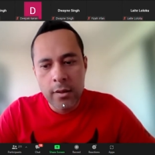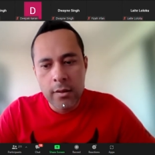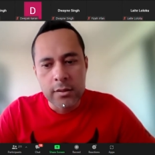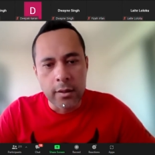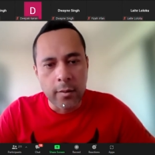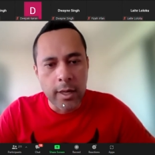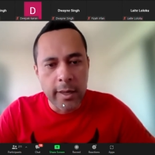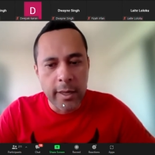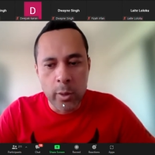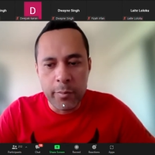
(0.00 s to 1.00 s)
So,
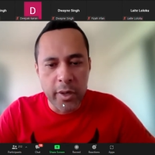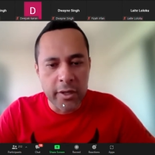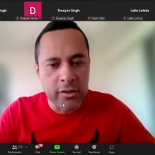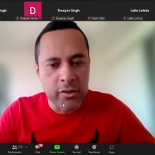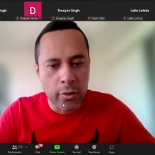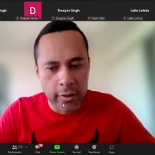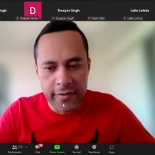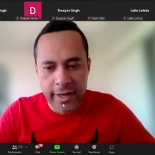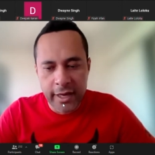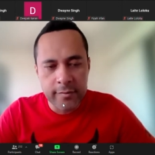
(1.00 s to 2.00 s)
and we purchase all of
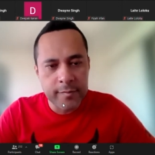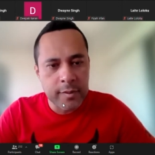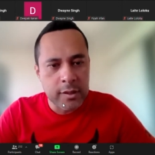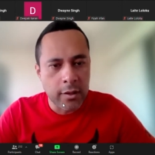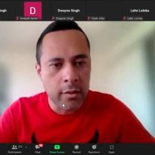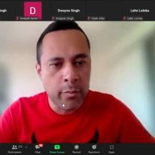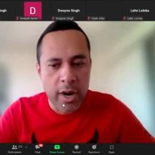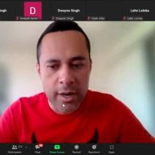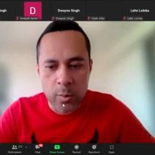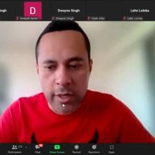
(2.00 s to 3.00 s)
that. So
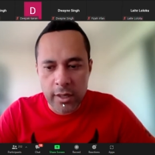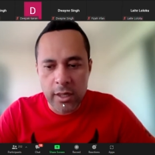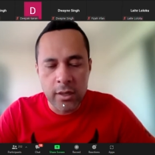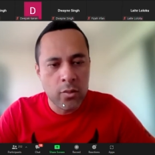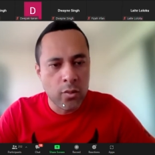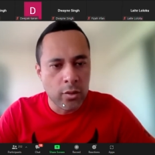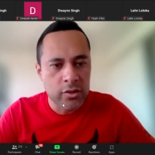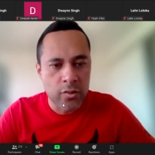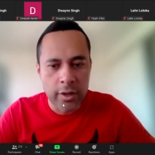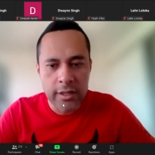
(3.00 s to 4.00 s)
Pratt & Whitney,
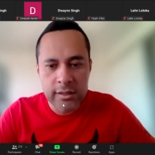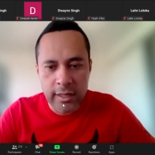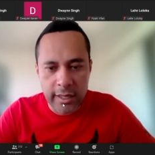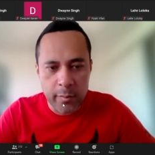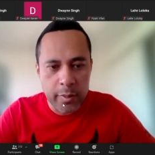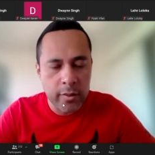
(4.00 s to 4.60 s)
Rolls-Royce, LEAP,